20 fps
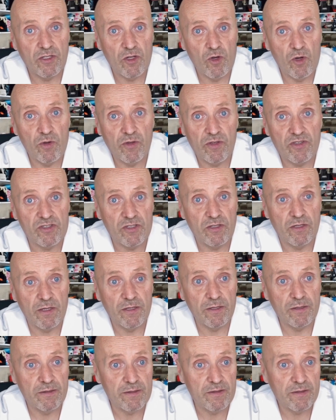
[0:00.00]
dogs.
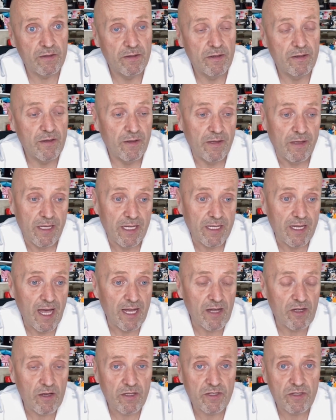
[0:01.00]
In
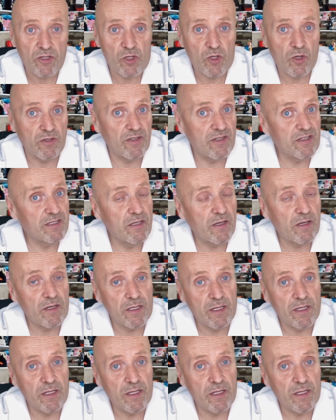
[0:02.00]
adult dogs,